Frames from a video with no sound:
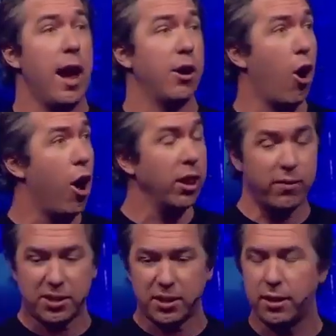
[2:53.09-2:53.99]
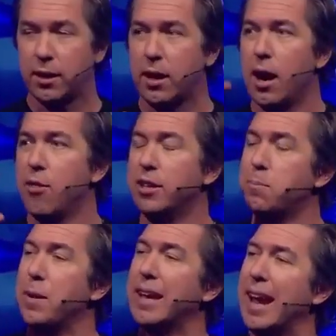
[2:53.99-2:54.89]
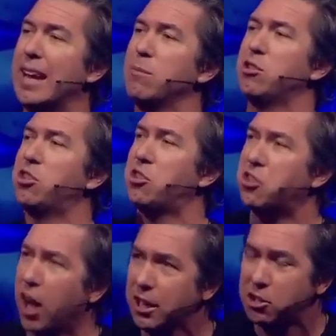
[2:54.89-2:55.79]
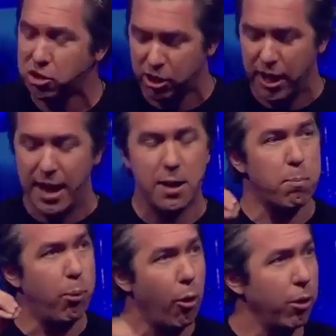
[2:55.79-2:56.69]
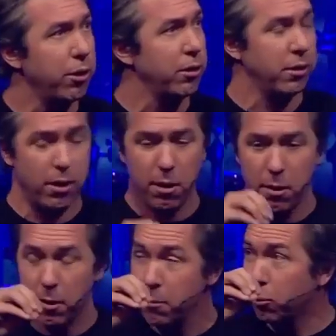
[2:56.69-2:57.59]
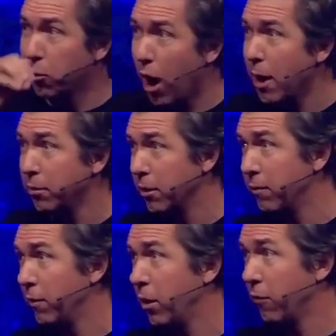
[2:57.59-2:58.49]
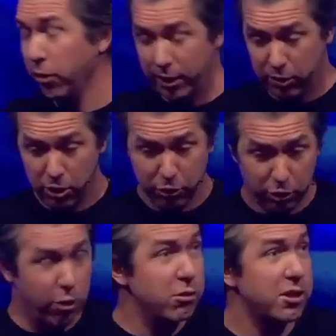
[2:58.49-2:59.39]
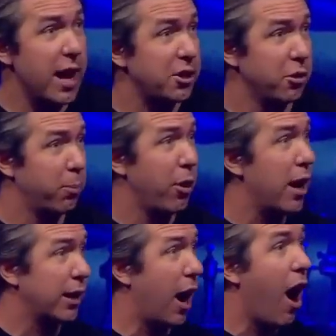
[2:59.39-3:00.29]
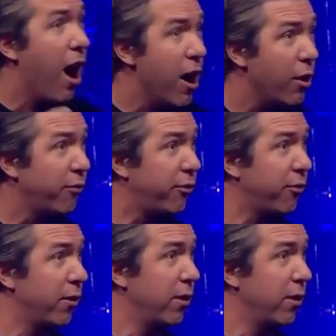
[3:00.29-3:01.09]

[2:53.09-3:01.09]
And all of a sudden, this became such an important problem for like the gross national product of